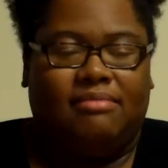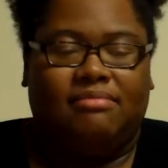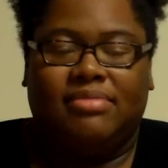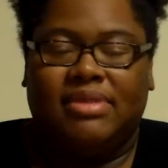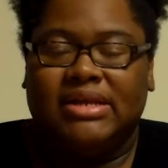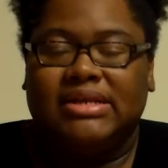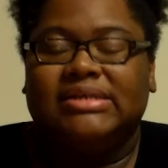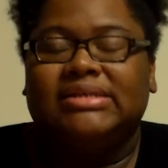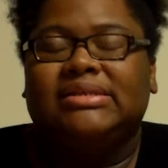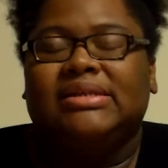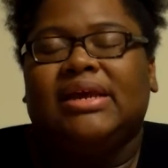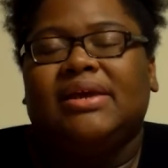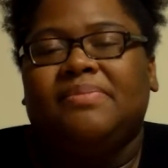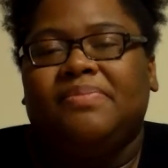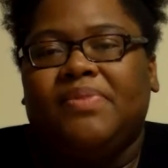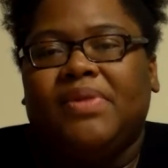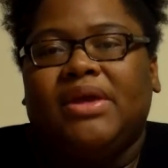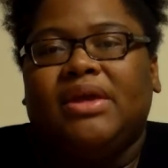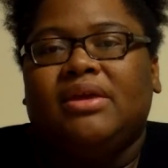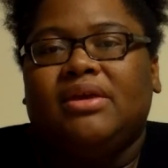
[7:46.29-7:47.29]
this
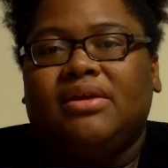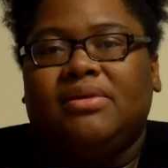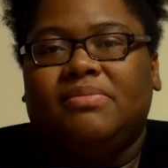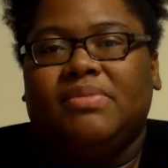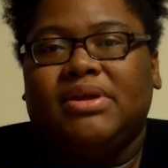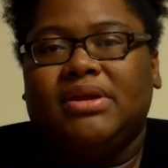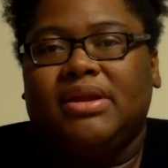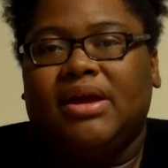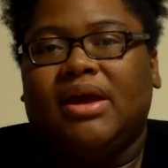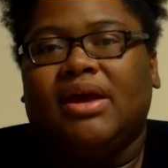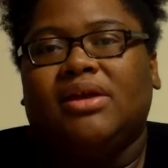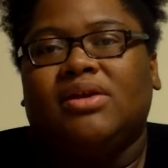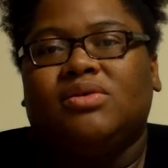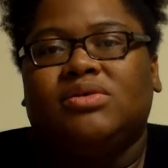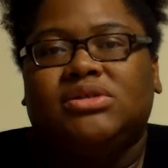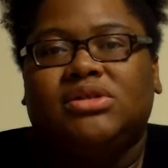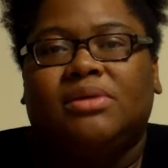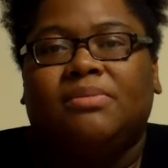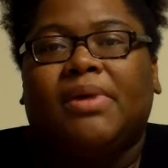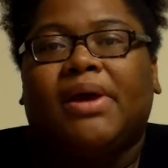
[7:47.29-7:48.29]
same thing could be
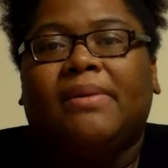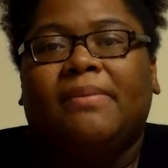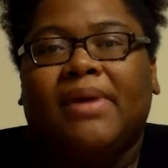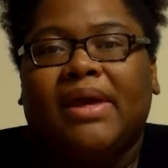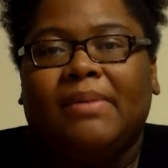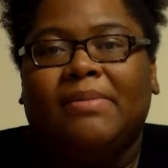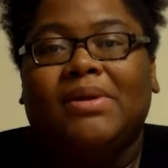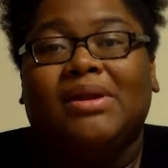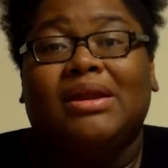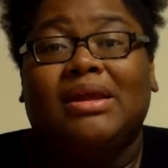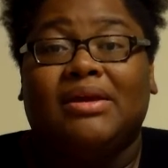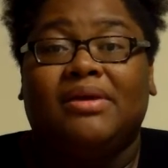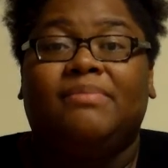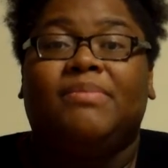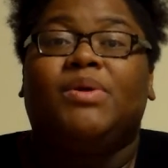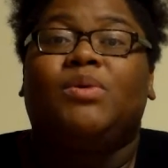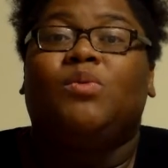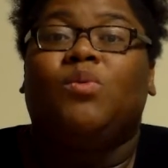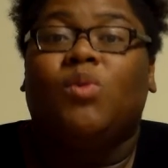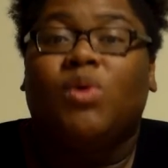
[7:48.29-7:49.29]
diagnosed on my baby, and it
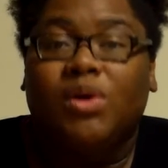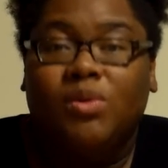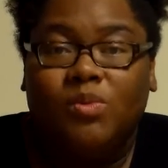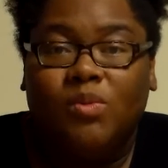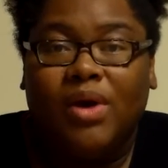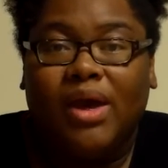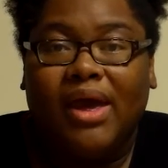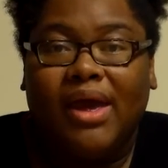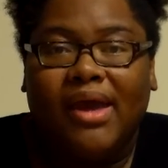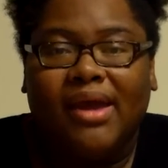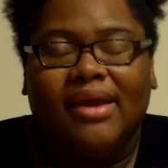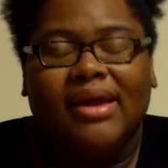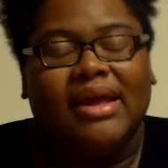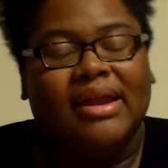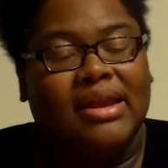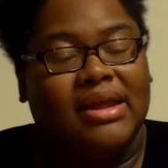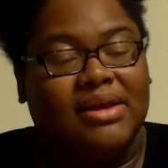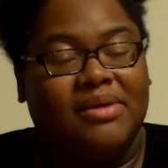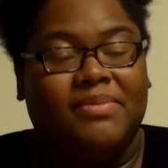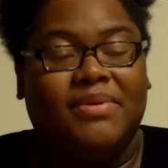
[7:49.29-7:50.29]
could be one way,
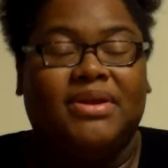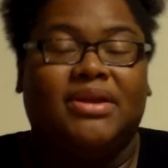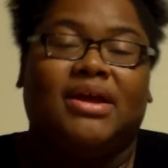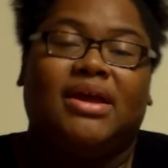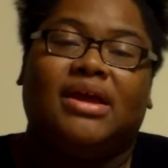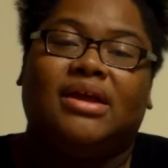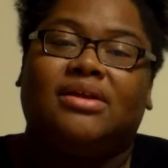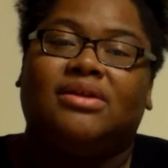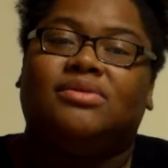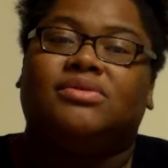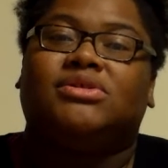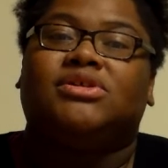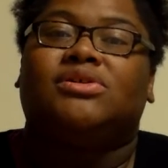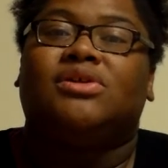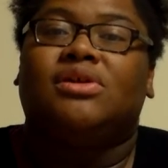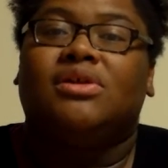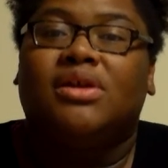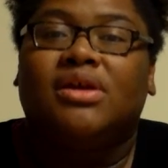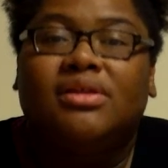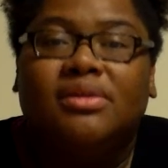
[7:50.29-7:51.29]
and it could be diagnosed
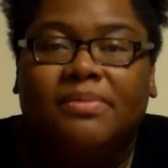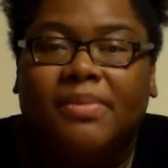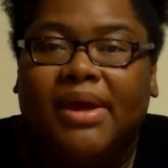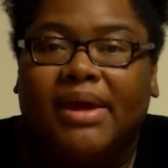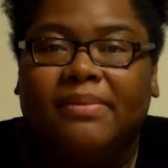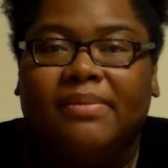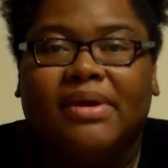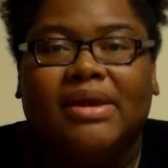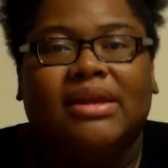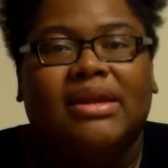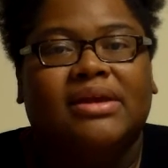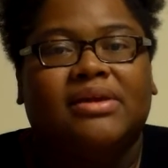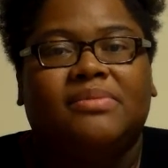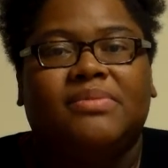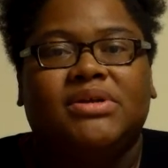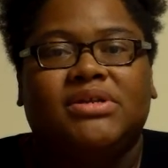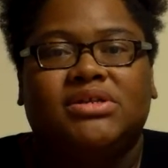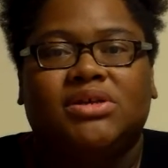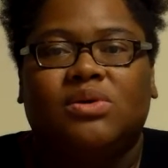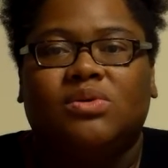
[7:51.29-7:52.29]
on another baby, and it
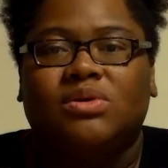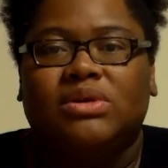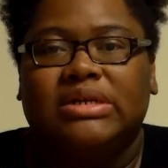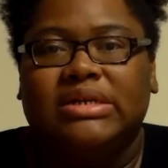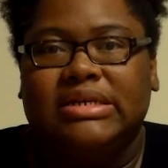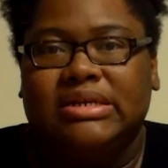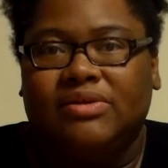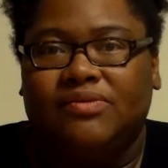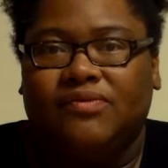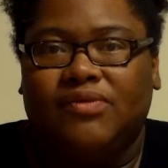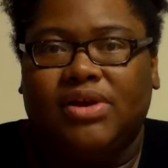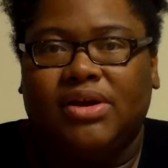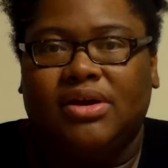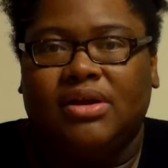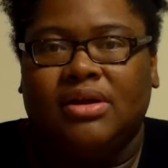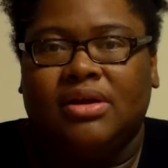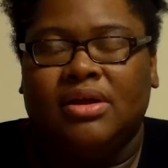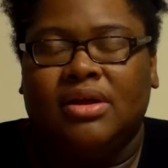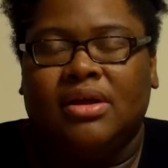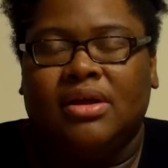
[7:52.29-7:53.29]
could be totally different.